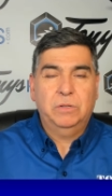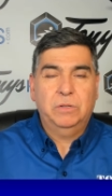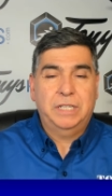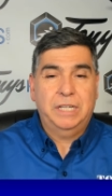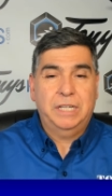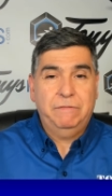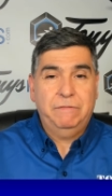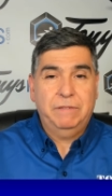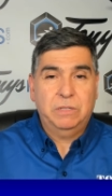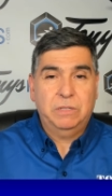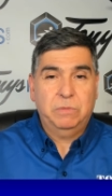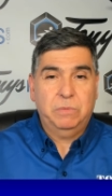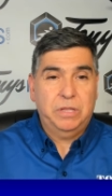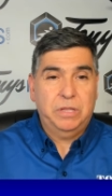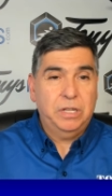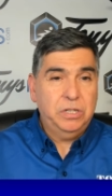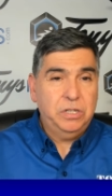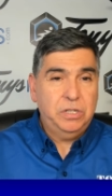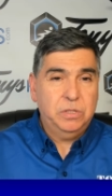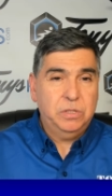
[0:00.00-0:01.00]
defense with
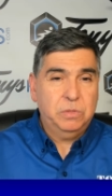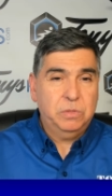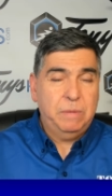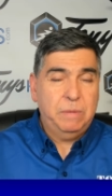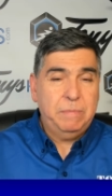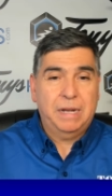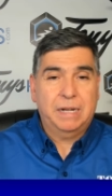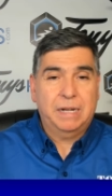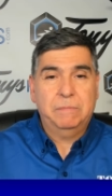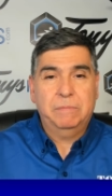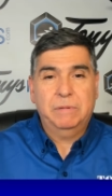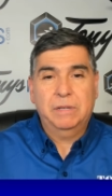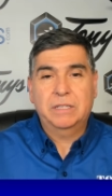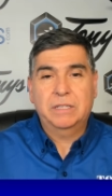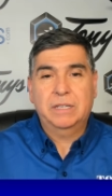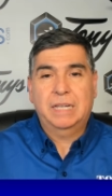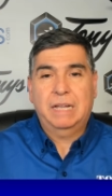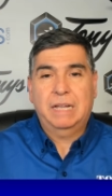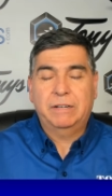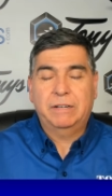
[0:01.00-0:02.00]
issues rebounding, plus
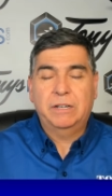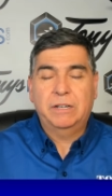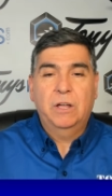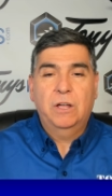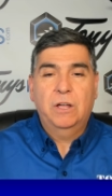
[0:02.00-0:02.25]
allowing